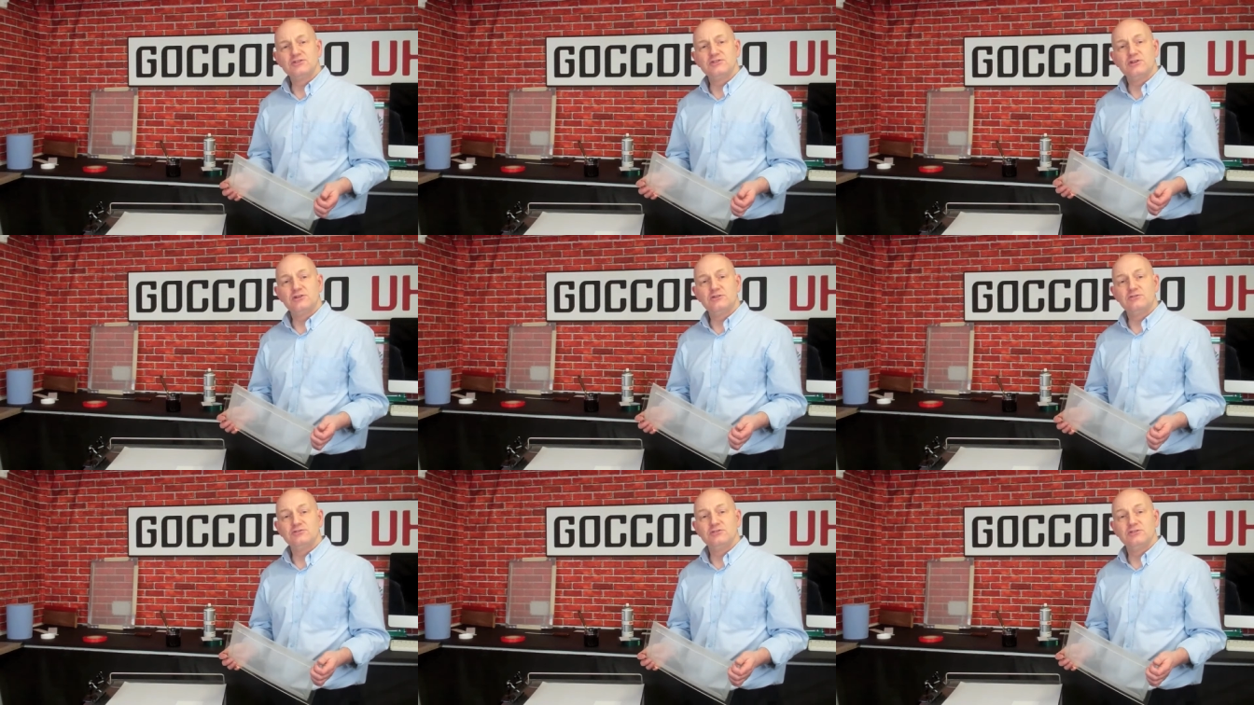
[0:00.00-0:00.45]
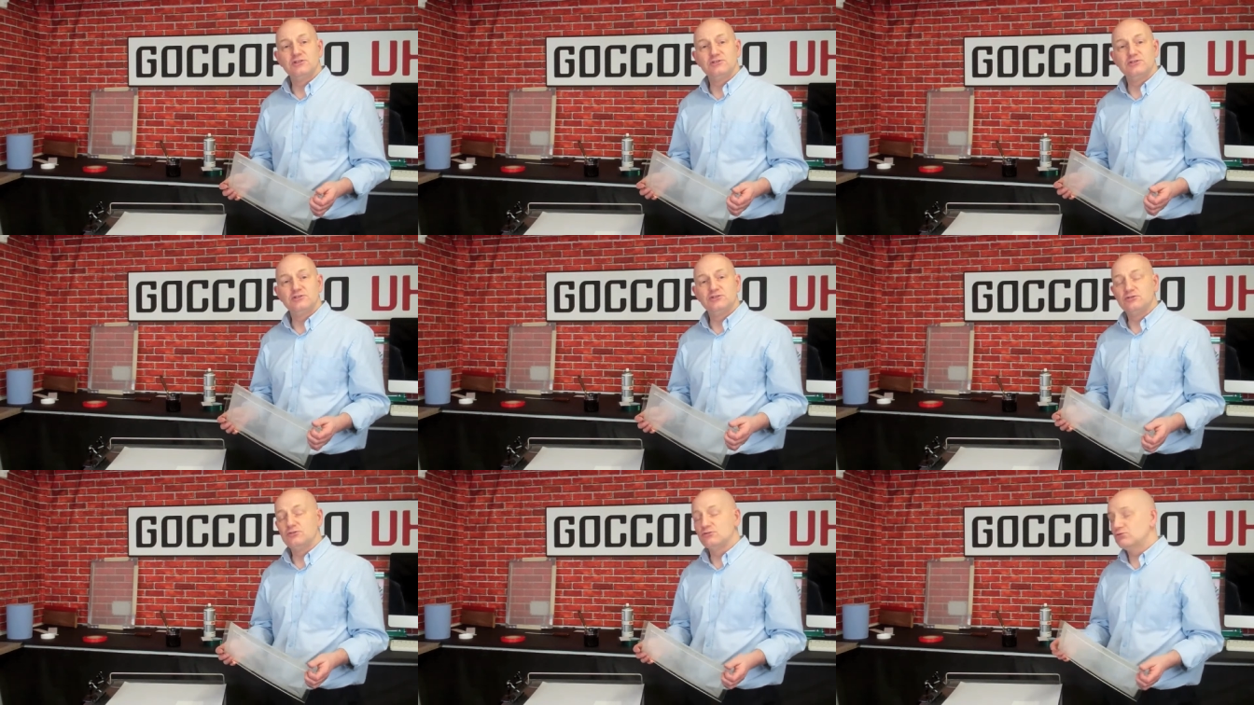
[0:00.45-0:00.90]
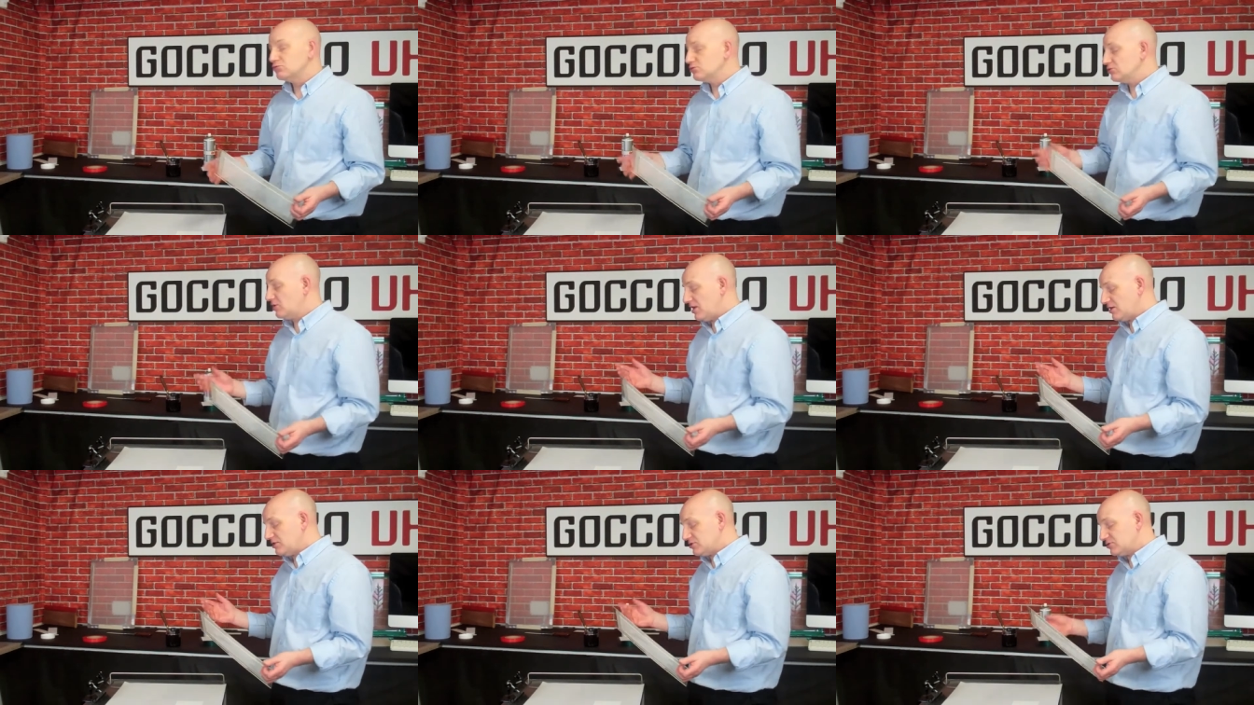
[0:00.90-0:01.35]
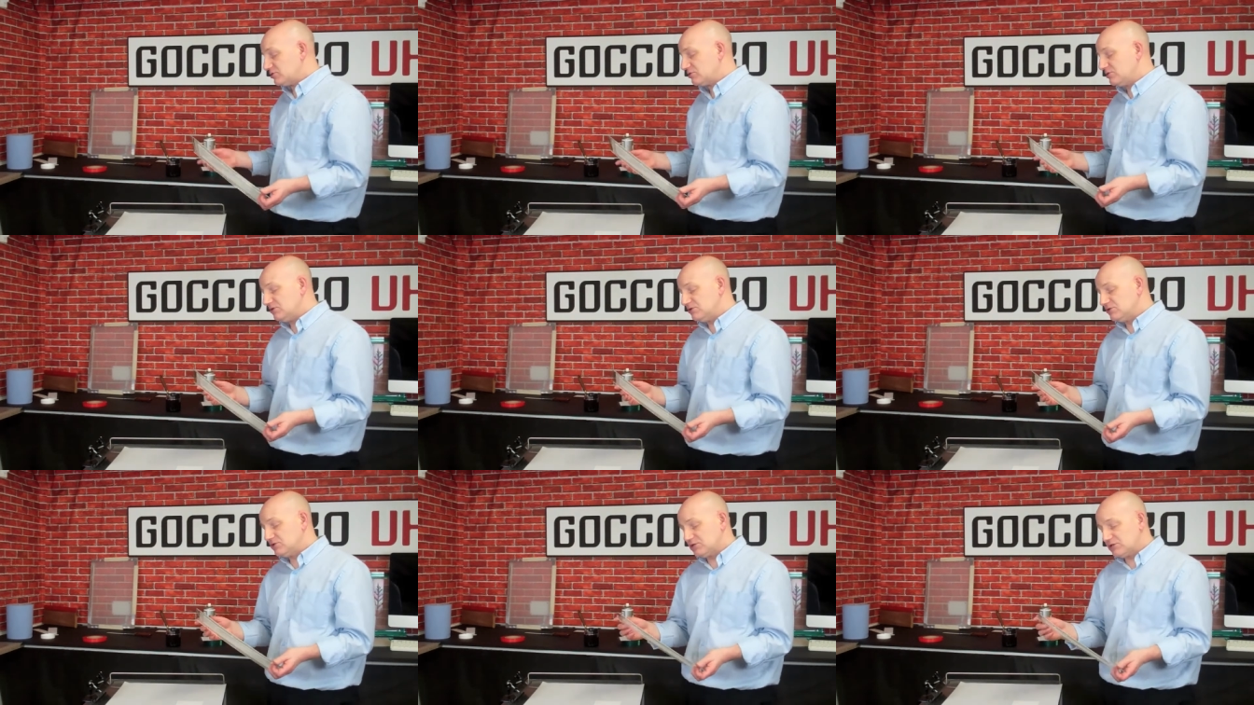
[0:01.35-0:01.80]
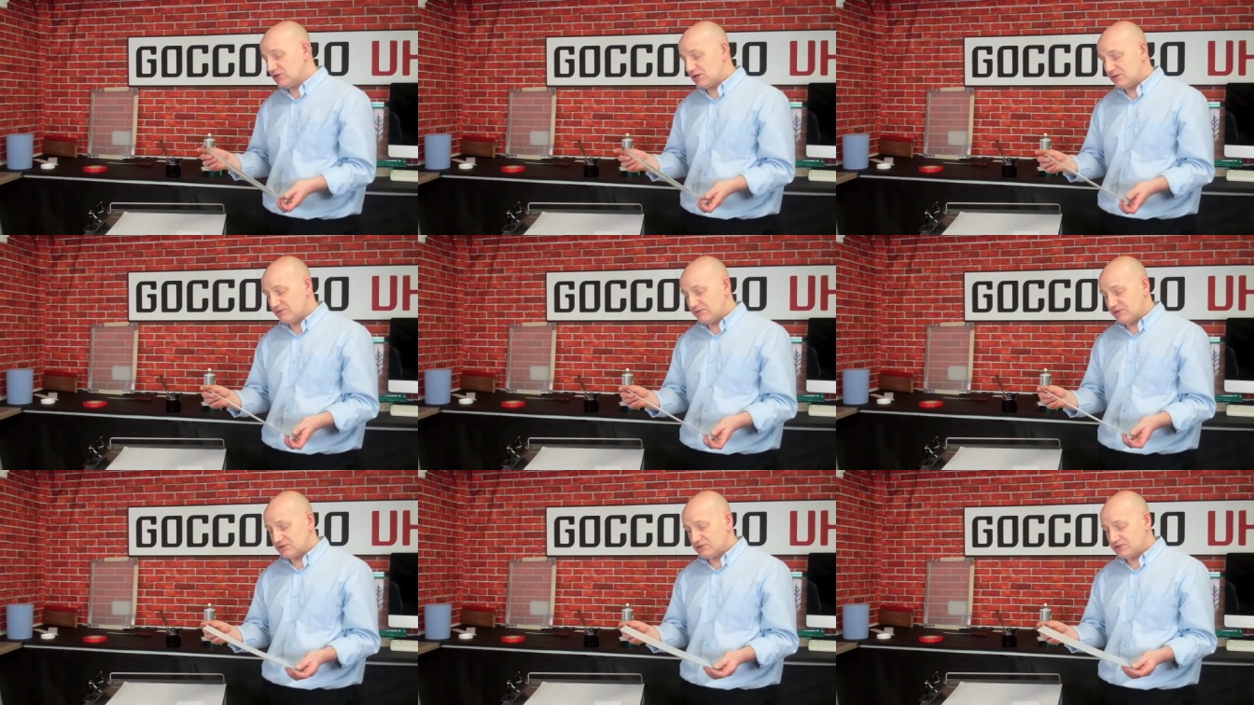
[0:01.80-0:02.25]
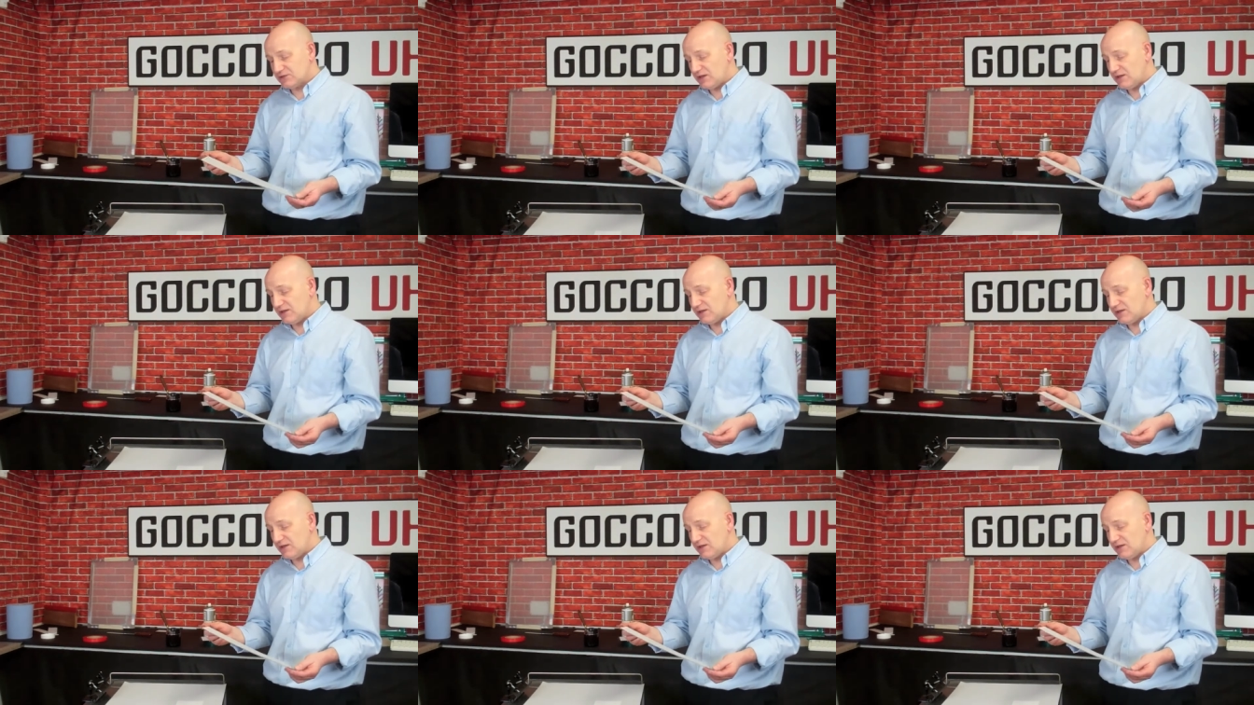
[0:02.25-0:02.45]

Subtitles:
is our digital screen service